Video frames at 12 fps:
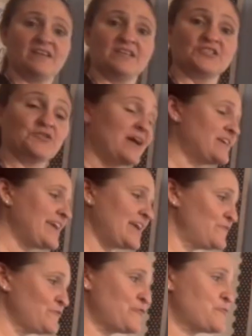So I
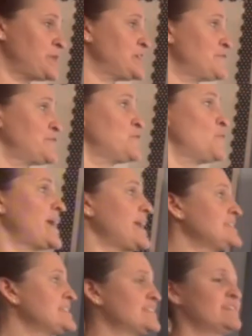gave you 3 different
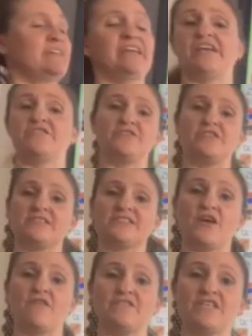ways in order to
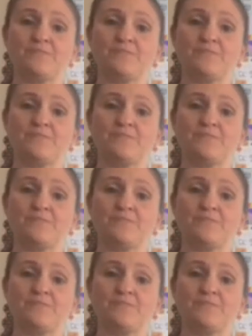solve these